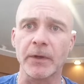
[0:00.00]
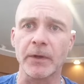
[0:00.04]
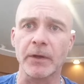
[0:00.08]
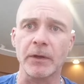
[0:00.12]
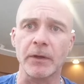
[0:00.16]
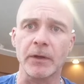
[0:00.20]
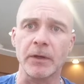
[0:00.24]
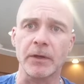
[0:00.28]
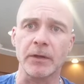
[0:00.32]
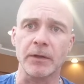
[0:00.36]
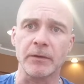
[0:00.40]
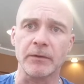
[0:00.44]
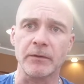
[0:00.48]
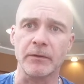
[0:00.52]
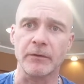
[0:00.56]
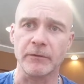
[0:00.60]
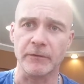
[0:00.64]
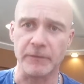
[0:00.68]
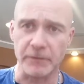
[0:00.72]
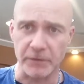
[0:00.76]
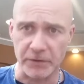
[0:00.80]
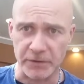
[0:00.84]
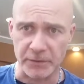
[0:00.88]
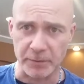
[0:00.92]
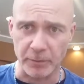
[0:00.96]
of
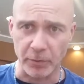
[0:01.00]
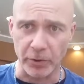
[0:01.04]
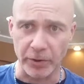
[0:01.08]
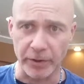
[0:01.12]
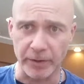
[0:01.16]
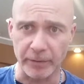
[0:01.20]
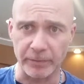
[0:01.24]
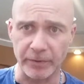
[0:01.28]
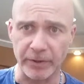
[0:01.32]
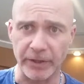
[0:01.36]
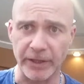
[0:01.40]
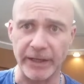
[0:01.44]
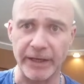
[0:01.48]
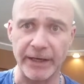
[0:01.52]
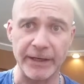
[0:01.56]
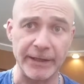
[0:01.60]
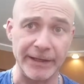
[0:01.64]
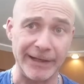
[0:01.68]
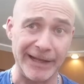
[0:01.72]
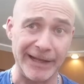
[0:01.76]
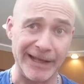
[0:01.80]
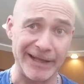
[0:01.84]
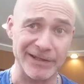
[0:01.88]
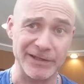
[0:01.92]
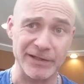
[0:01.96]
exploding planet,
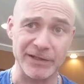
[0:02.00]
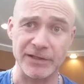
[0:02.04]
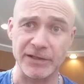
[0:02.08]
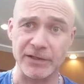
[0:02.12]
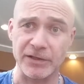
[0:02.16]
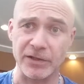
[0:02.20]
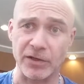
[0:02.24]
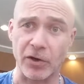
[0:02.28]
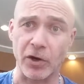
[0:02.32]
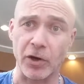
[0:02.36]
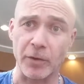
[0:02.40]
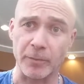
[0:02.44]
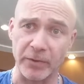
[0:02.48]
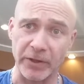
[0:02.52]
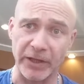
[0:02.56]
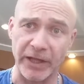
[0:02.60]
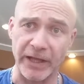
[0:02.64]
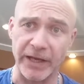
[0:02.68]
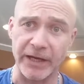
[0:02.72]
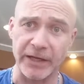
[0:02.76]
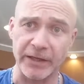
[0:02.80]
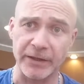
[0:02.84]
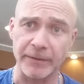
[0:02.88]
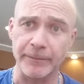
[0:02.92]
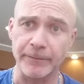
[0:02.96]
and that's our
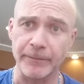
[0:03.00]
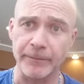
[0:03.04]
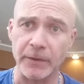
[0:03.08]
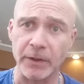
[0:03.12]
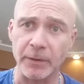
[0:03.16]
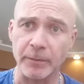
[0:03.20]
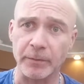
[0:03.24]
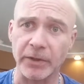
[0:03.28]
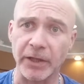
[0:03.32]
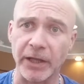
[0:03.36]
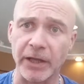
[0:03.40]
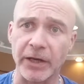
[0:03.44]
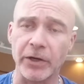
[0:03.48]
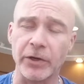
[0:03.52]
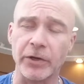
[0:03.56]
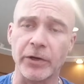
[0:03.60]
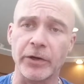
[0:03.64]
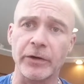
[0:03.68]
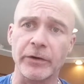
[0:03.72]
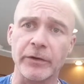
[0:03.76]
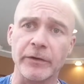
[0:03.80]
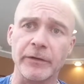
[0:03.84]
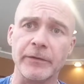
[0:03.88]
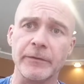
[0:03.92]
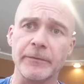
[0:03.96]
planet, planet
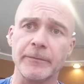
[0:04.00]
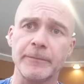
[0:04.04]
Earth.